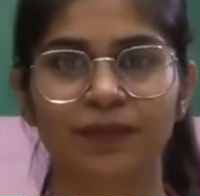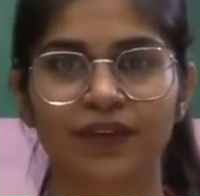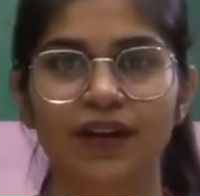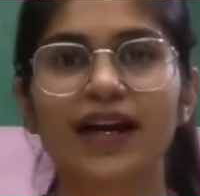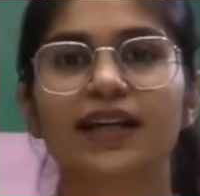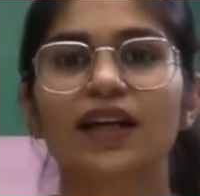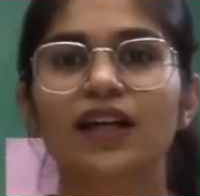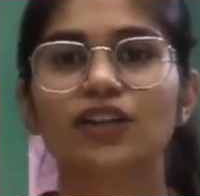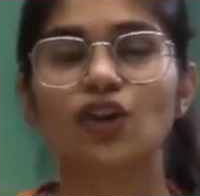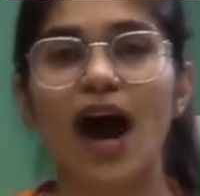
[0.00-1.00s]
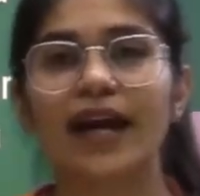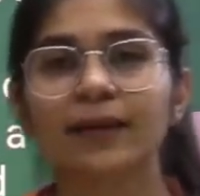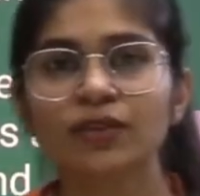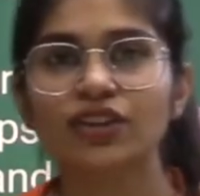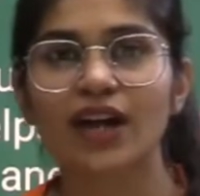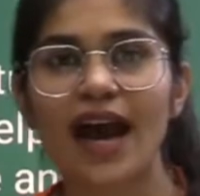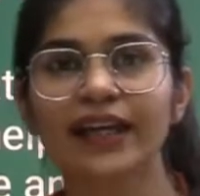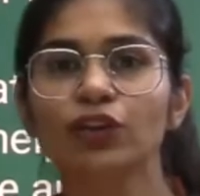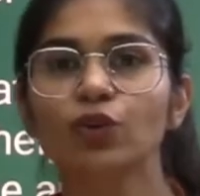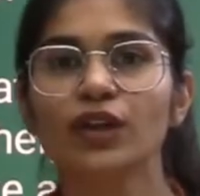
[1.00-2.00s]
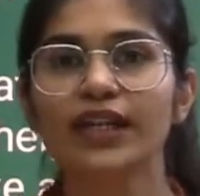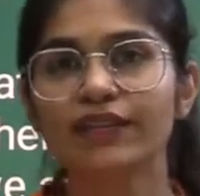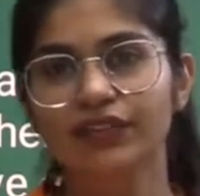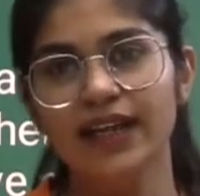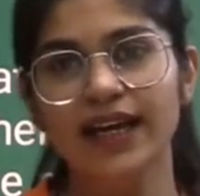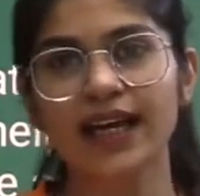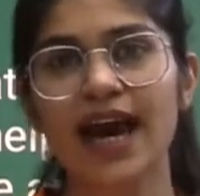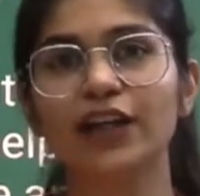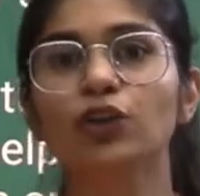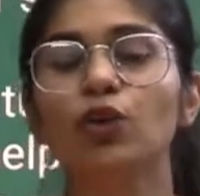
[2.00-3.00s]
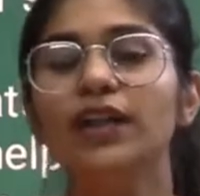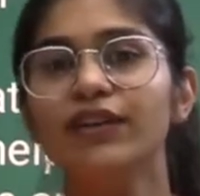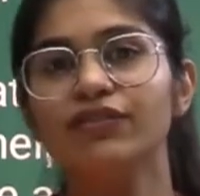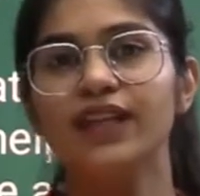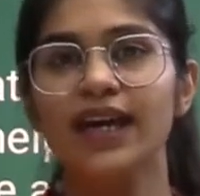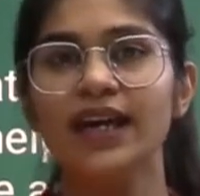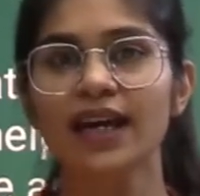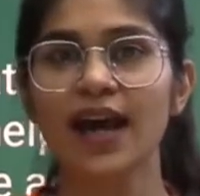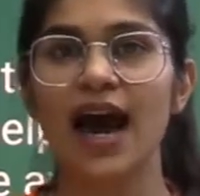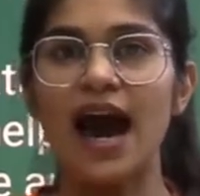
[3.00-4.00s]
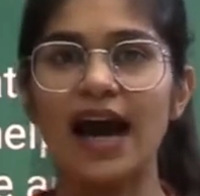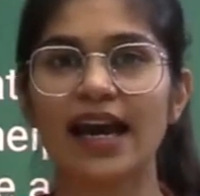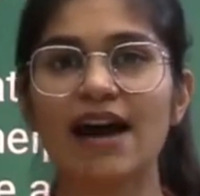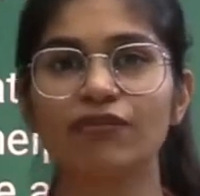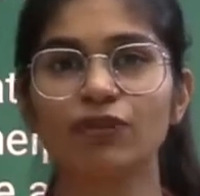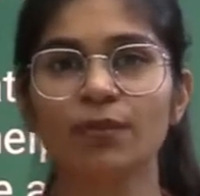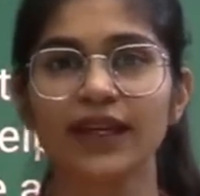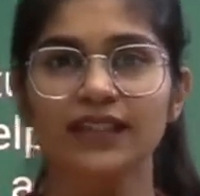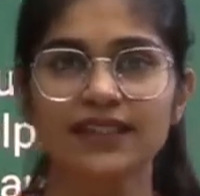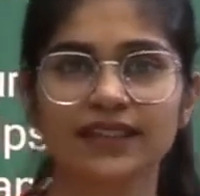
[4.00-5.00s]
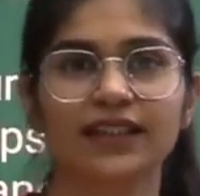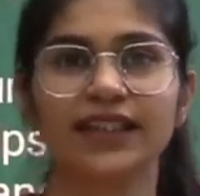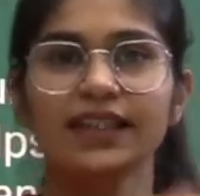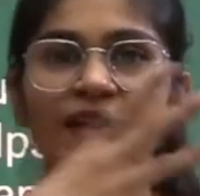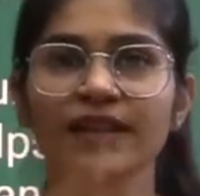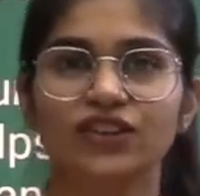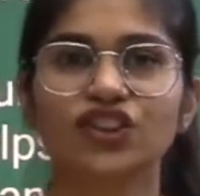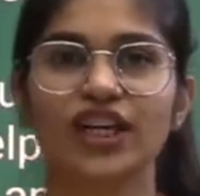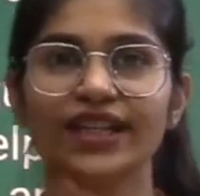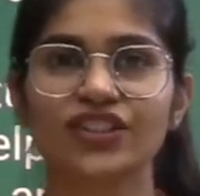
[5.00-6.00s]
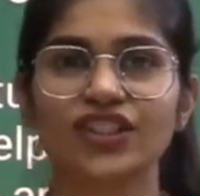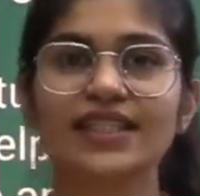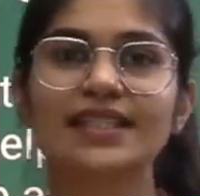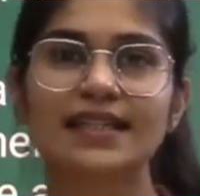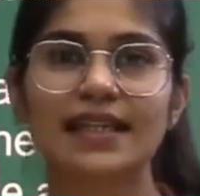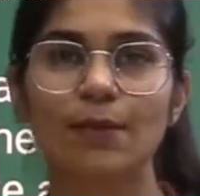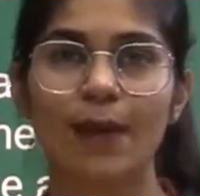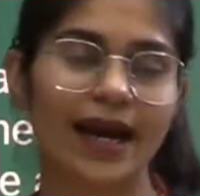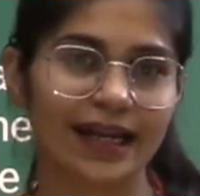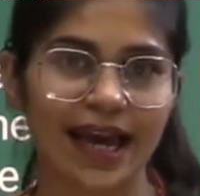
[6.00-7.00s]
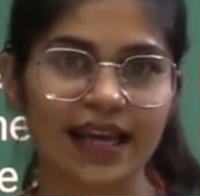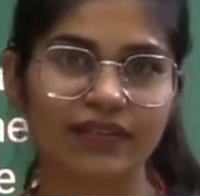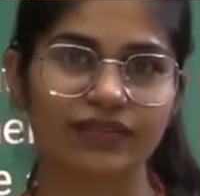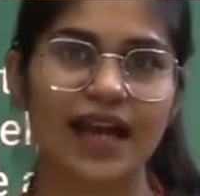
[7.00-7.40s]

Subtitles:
right? So I am trying to live there, and to live there, I have to make a certain changes in my life.